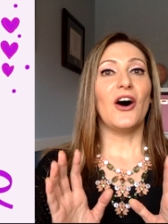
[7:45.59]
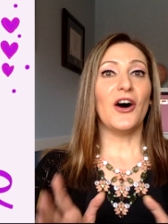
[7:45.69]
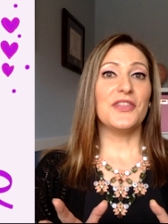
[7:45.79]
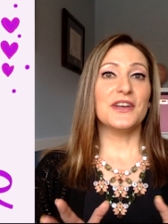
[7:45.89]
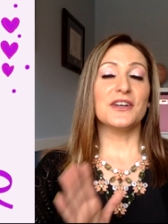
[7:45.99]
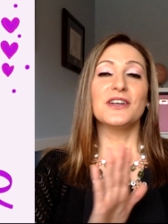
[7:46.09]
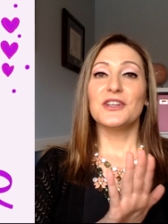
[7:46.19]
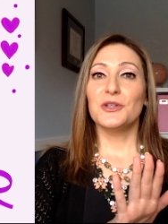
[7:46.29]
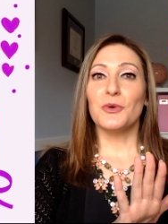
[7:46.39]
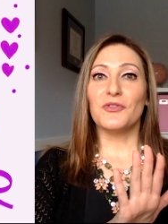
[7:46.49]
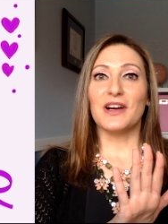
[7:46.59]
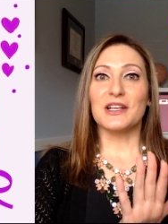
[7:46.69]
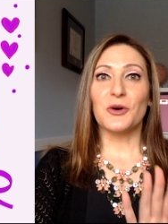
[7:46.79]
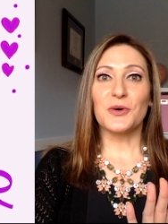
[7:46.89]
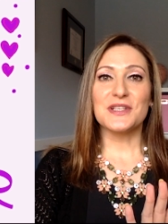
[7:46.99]
On there, you will
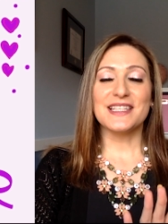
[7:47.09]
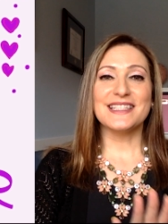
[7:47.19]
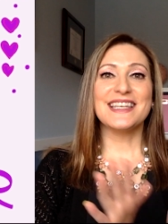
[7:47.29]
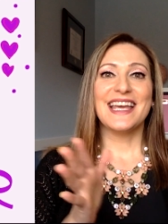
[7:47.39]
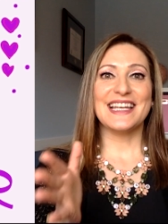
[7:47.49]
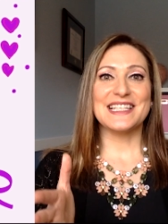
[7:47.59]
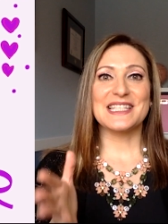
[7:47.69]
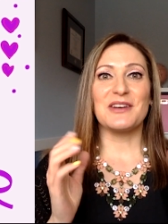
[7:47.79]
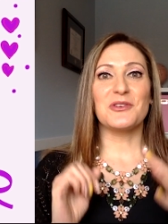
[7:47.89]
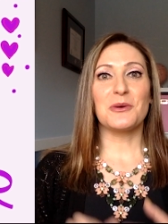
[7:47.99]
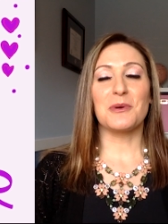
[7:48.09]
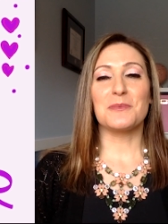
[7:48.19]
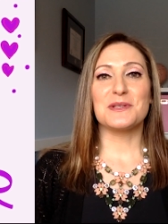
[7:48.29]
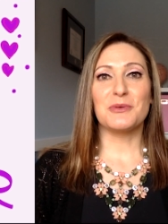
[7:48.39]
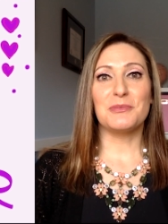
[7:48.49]
find courses and Discover Your
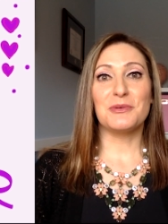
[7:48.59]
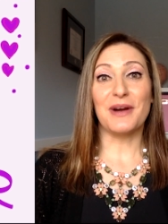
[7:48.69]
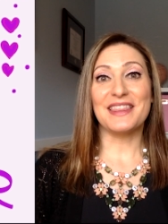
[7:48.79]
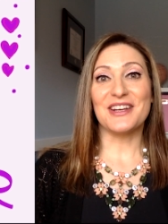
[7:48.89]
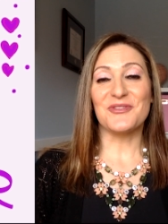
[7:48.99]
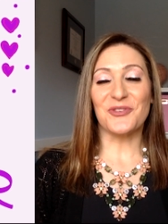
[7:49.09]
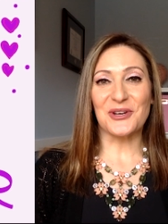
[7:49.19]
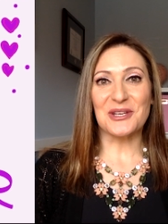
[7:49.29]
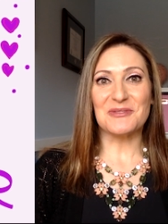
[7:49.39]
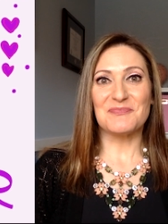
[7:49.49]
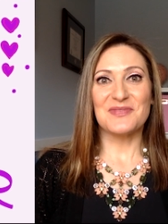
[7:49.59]
Purpose will be right there for you.